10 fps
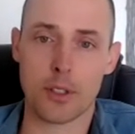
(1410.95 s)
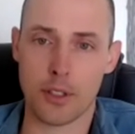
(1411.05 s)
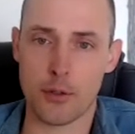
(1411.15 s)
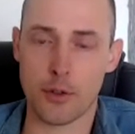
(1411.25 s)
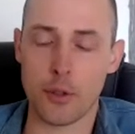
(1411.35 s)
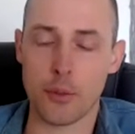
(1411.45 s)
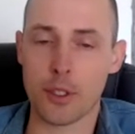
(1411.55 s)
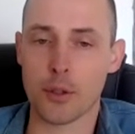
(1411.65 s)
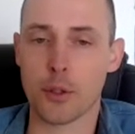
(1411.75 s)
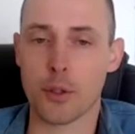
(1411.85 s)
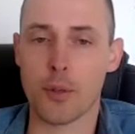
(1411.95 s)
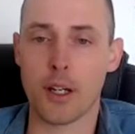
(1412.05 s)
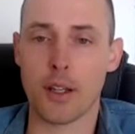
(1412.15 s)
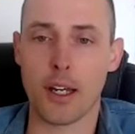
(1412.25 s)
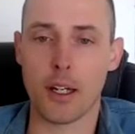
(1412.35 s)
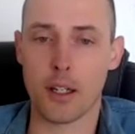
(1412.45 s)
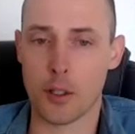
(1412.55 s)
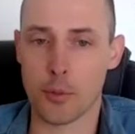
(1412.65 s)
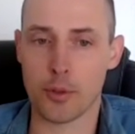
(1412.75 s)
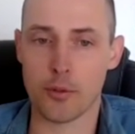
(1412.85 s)
and you've heard me talk about that, I
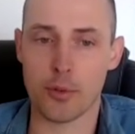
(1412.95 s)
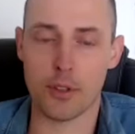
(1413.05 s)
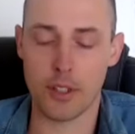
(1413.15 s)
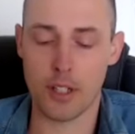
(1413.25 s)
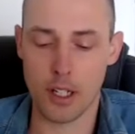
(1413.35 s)
hope you've been